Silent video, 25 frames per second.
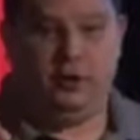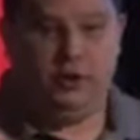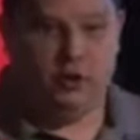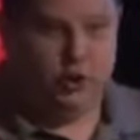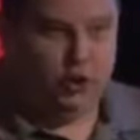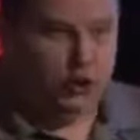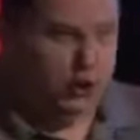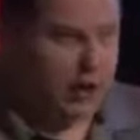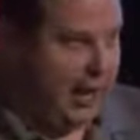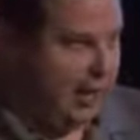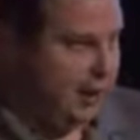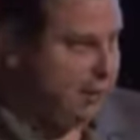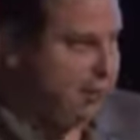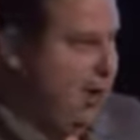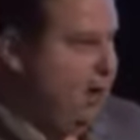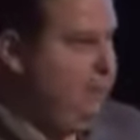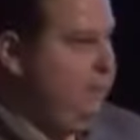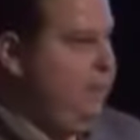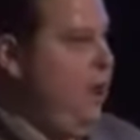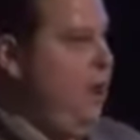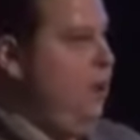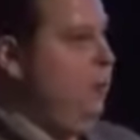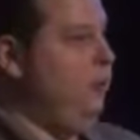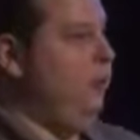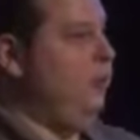check my
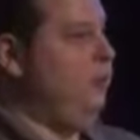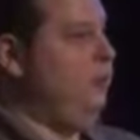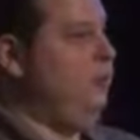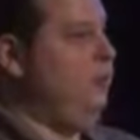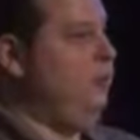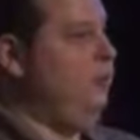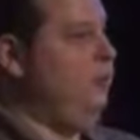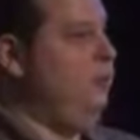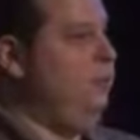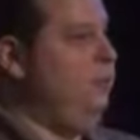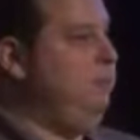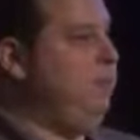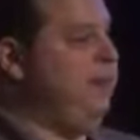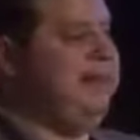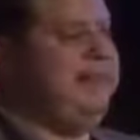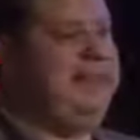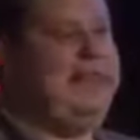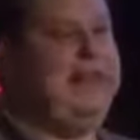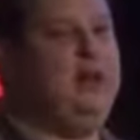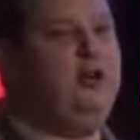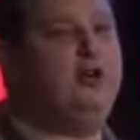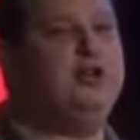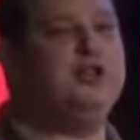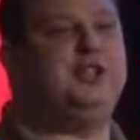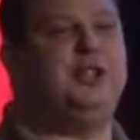phone. But
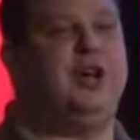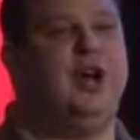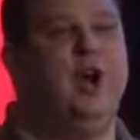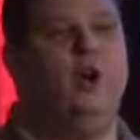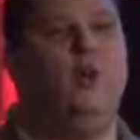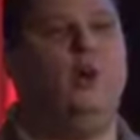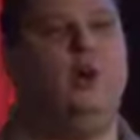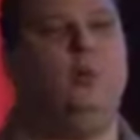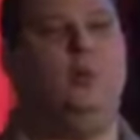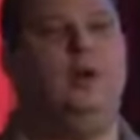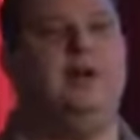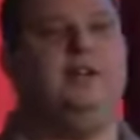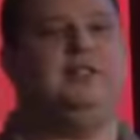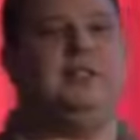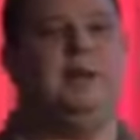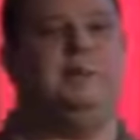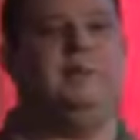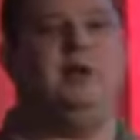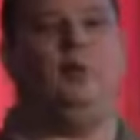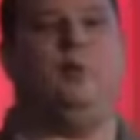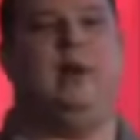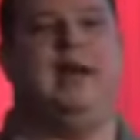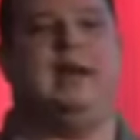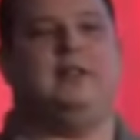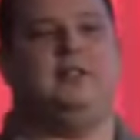years ago it was, I'm
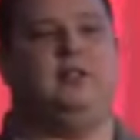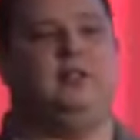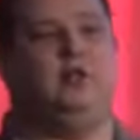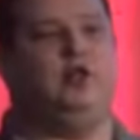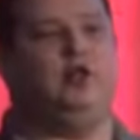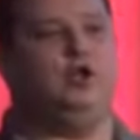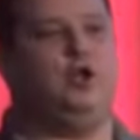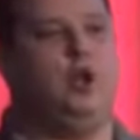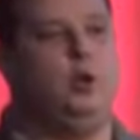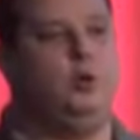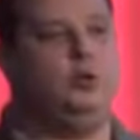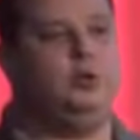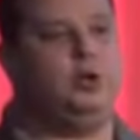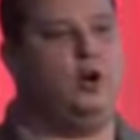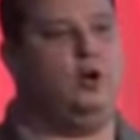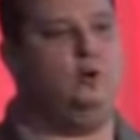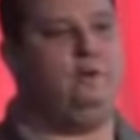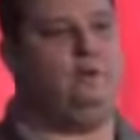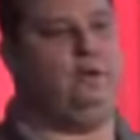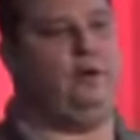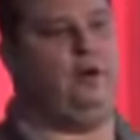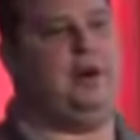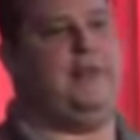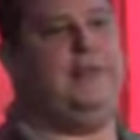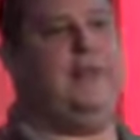going to wait till the show's
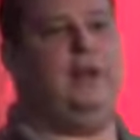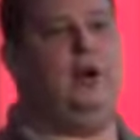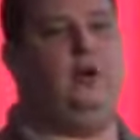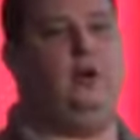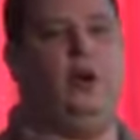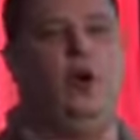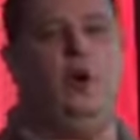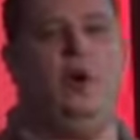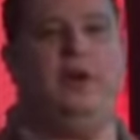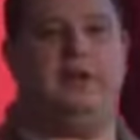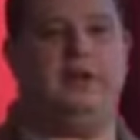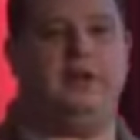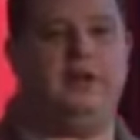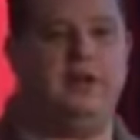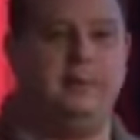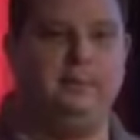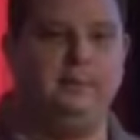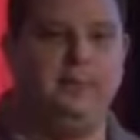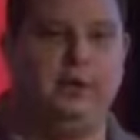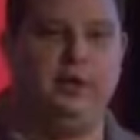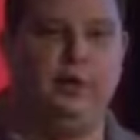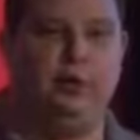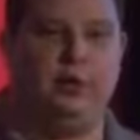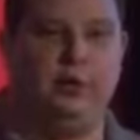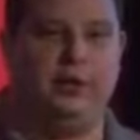over and then I'll go onto the
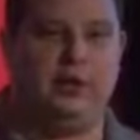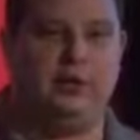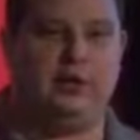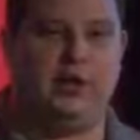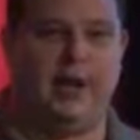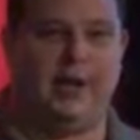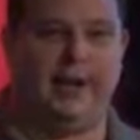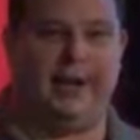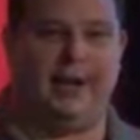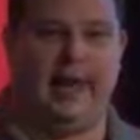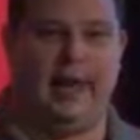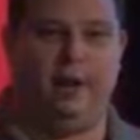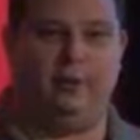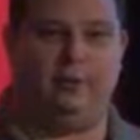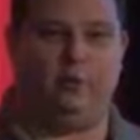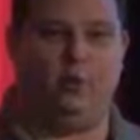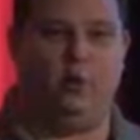computer and check it out.